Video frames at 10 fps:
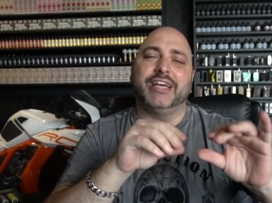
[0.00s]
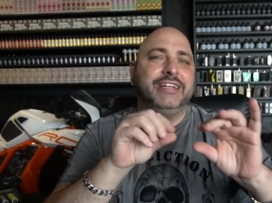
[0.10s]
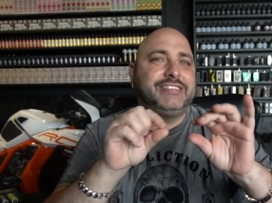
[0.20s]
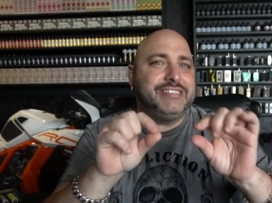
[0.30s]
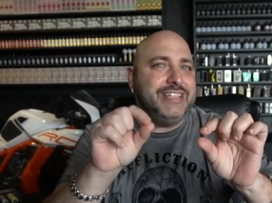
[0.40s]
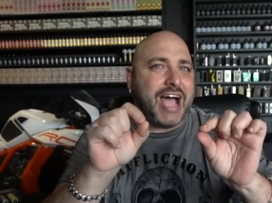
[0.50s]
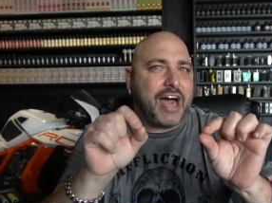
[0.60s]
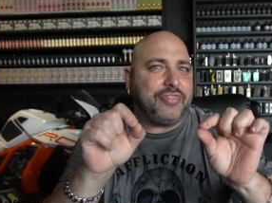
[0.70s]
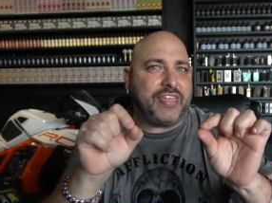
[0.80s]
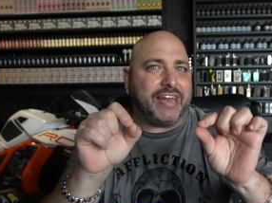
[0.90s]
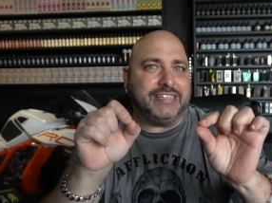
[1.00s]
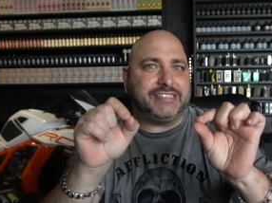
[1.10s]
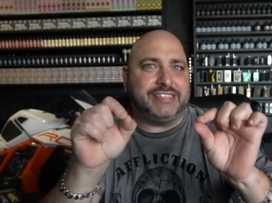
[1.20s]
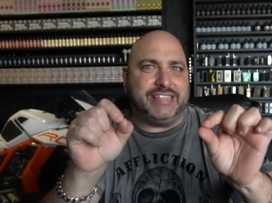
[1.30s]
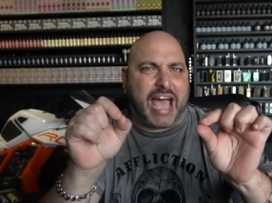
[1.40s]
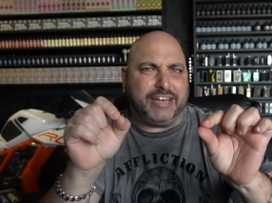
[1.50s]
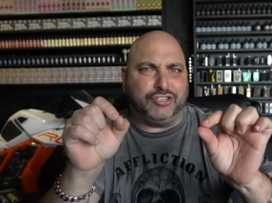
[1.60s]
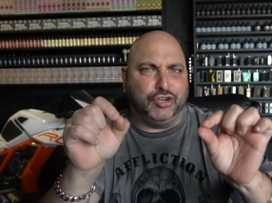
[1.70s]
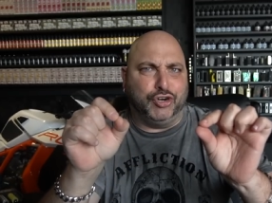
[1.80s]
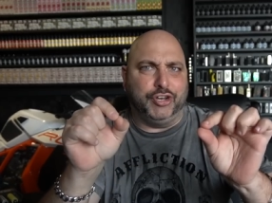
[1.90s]
It's not that it's that
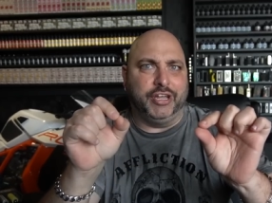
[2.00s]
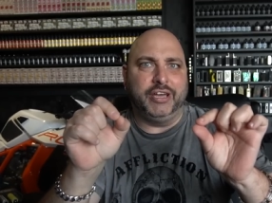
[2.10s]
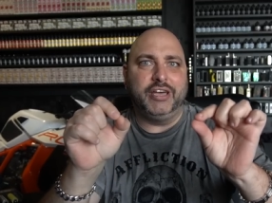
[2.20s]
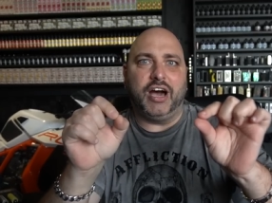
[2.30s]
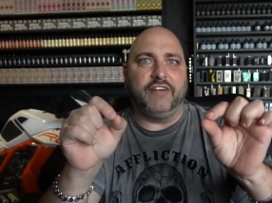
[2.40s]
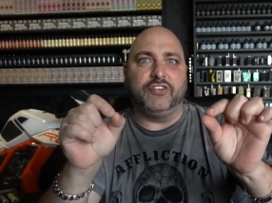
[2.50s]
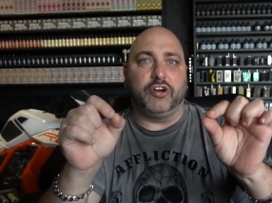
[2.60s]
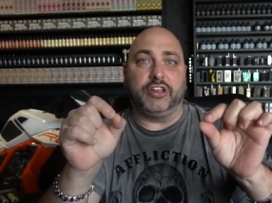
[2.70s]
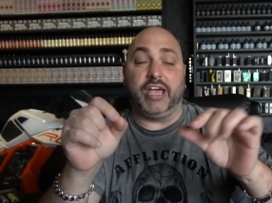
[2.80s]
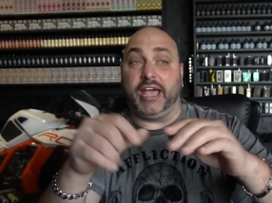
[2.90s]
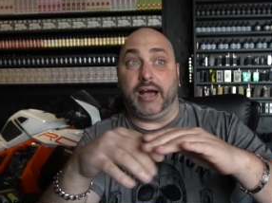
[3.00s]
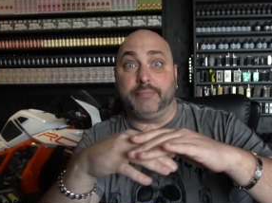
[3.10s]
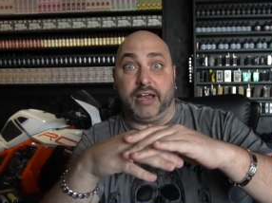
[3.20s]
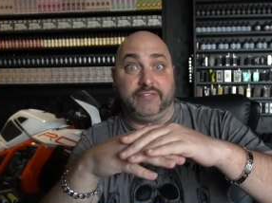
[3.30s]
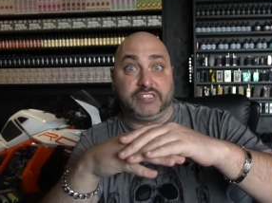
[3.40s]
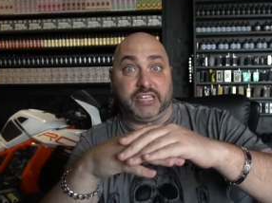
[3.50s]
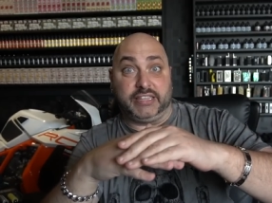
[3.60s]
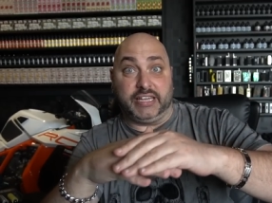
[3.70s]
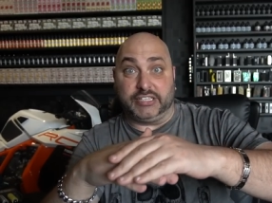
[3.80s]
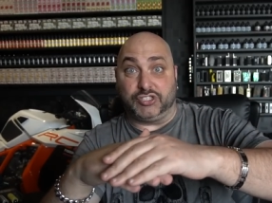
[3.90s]
good of an RDA. I'm not even saying
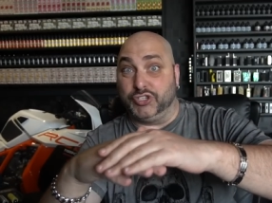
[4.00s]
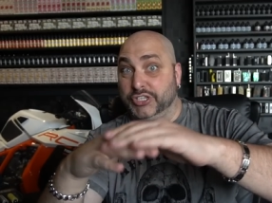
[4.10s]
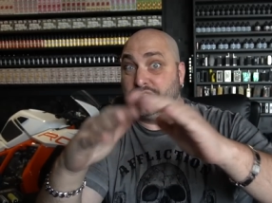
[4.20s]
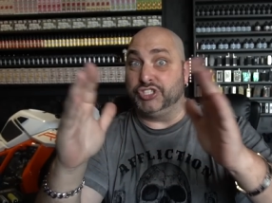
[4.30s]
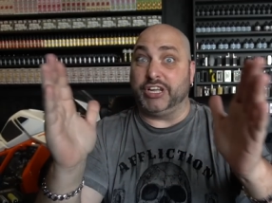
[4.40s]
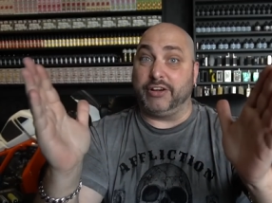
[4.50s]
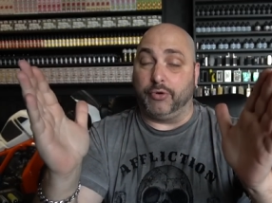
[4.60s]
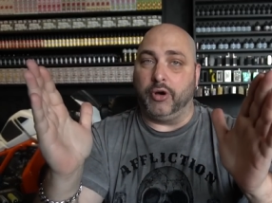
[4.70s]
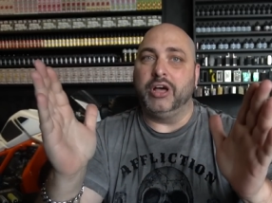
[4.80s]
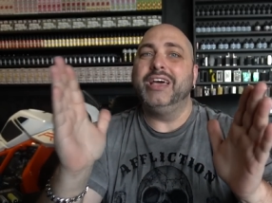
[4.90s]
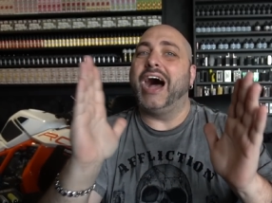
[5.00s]
that it's good in general.